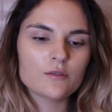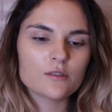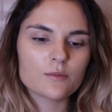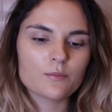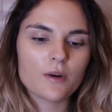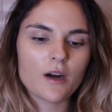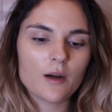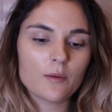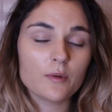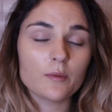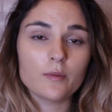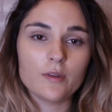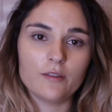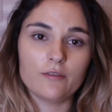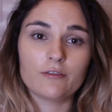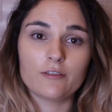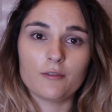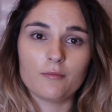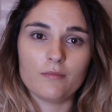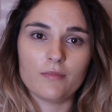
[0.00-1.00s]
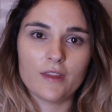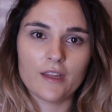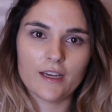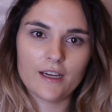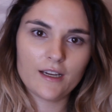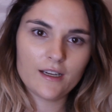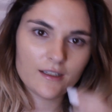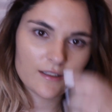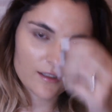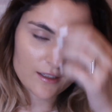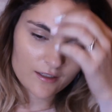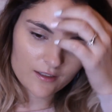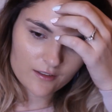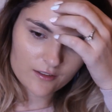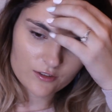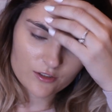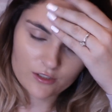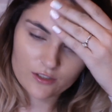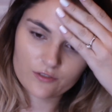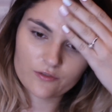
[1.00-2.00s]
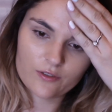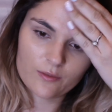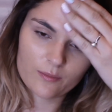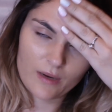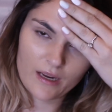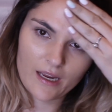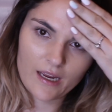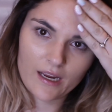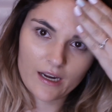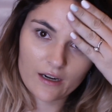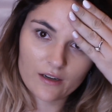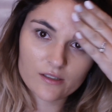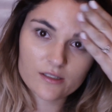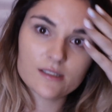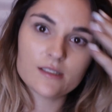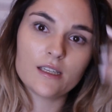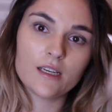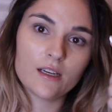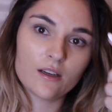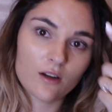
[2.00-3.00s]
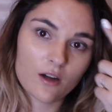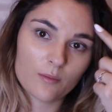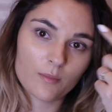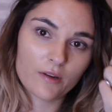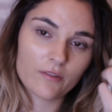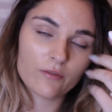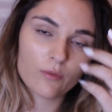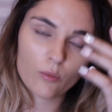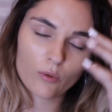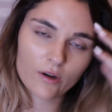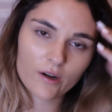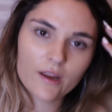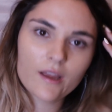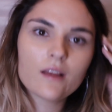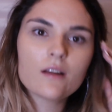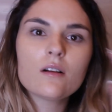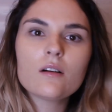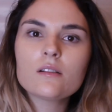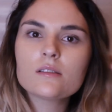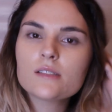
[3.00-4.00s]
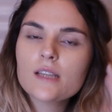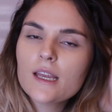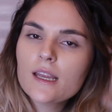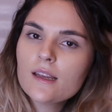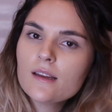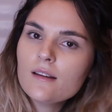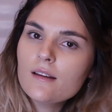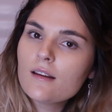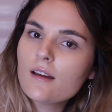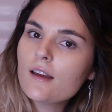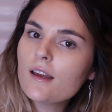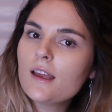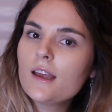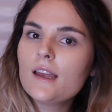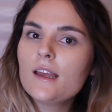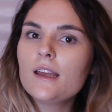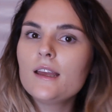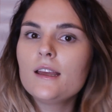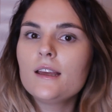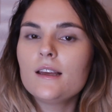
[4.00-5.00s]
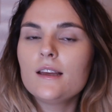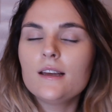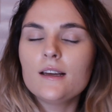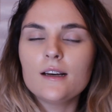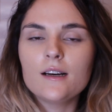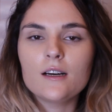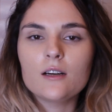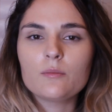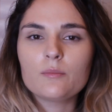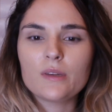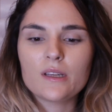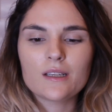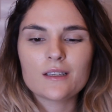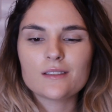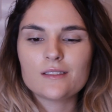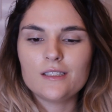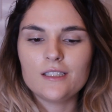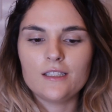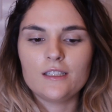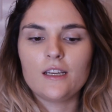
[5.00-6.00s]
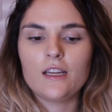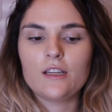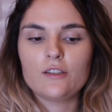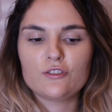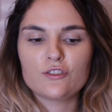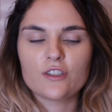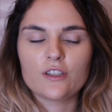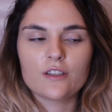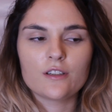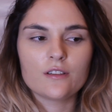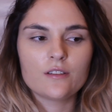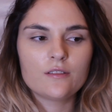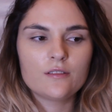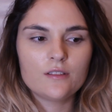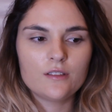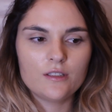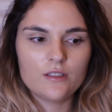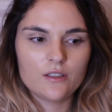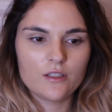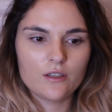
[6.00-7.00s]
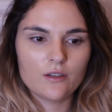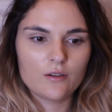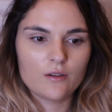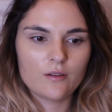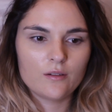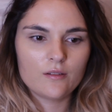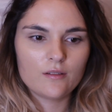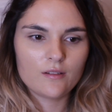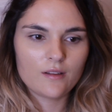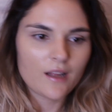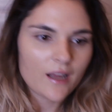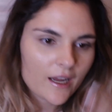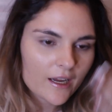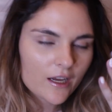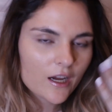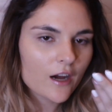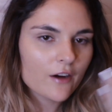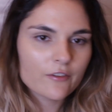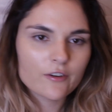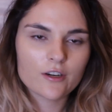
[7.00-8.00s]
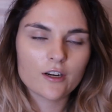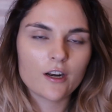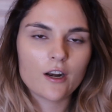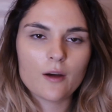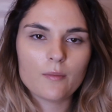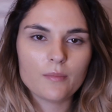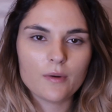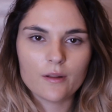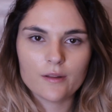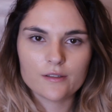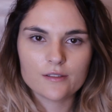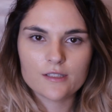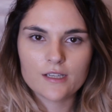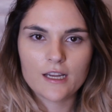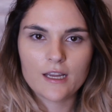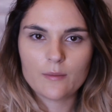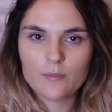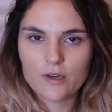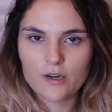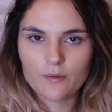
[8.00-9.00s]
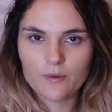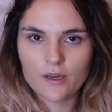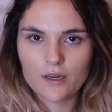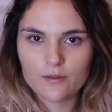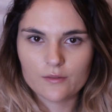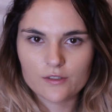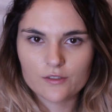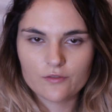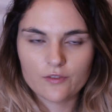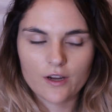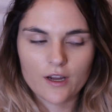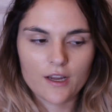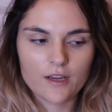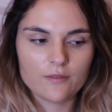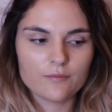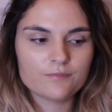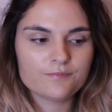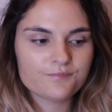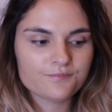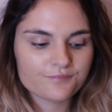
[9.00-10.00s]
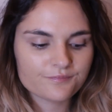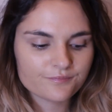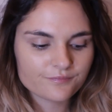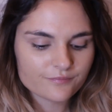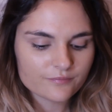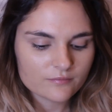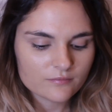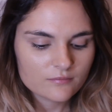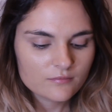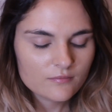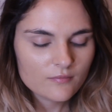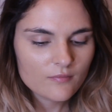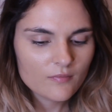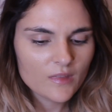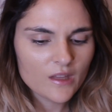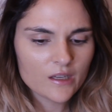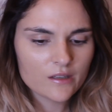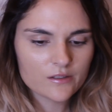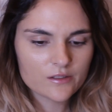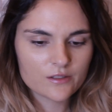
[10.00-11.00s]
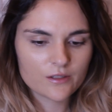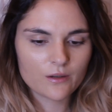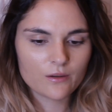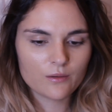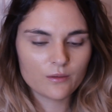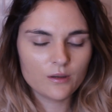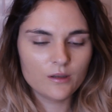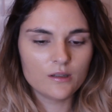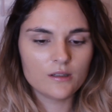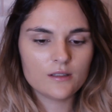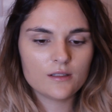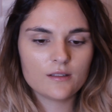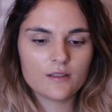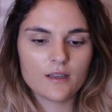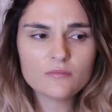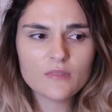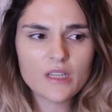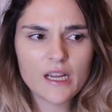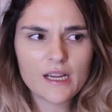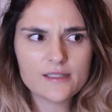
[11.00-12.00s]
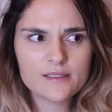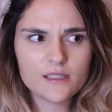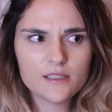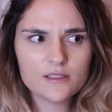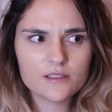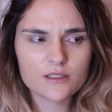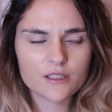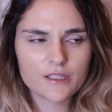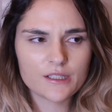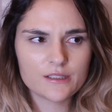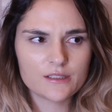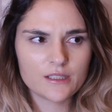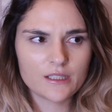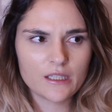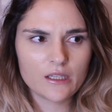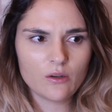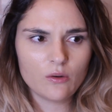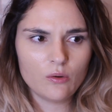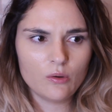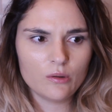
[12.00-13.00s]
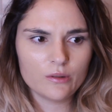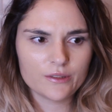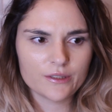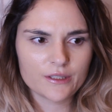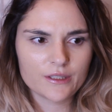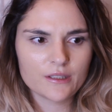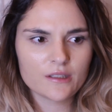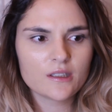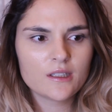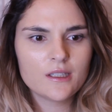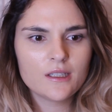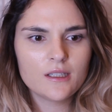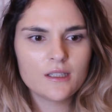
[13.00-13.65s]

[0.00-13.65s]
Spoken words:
was probably from that, just from my hair sitting on my forehead all day. Being a teenager, you know, I covered it up all the time anyway, it was fine. So as I started to get older,